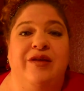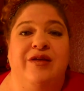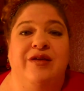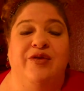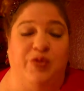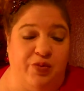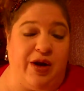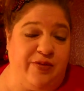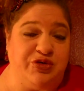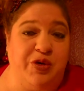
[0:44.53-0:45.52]
when
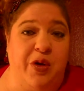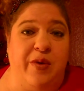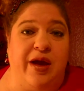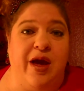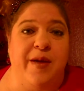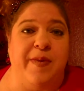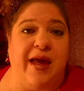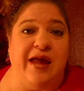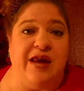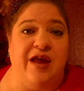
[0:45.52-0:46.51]
I was growing up,
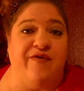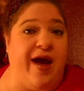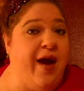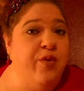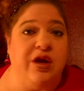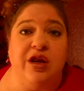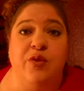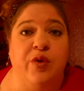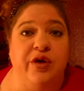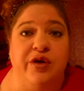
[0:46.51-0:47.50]
and if I went
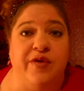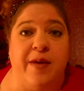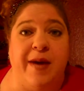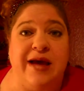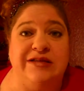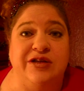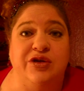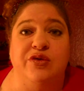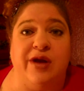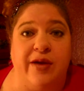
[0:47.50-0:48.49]
anywhere near that
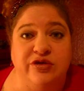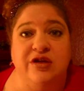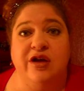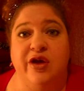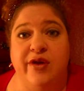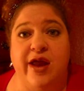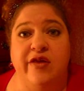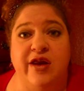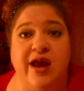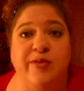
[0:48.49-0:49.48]
bicycle and I was going to go down
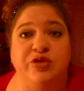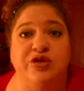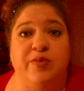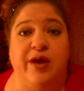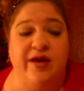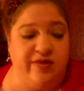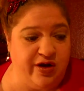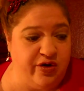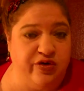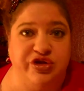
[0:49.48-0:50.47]
to the neighbors to play,
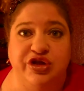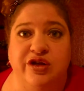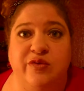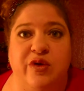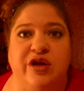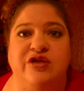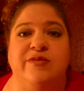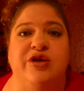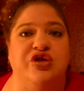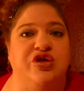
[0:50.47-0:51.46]
there the chicken was. I
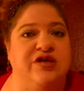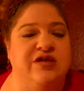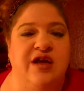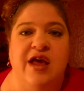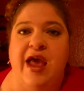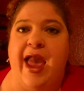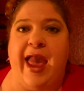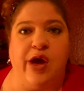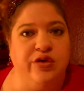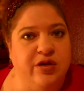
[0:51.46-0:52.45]
mean, just
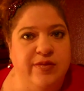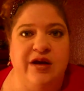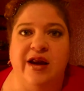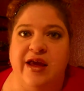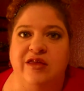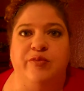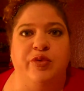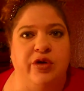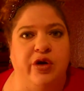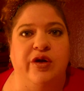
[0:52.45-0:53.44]
hounding me to death to
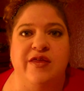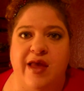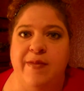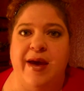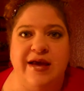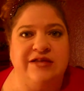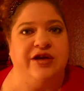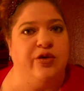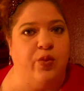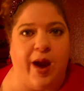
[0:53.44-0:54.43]
put her in that
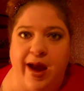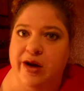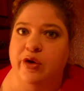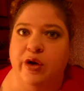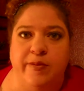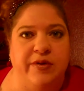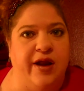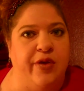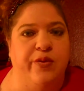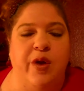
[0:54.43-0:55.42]
basket and ride her up and
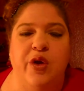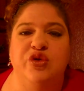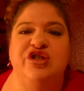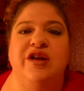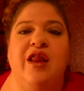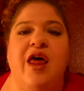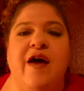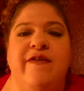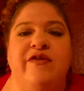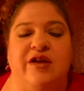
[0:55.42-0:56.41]
down the road. She
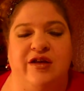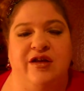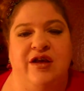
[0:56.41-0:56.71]
loved it.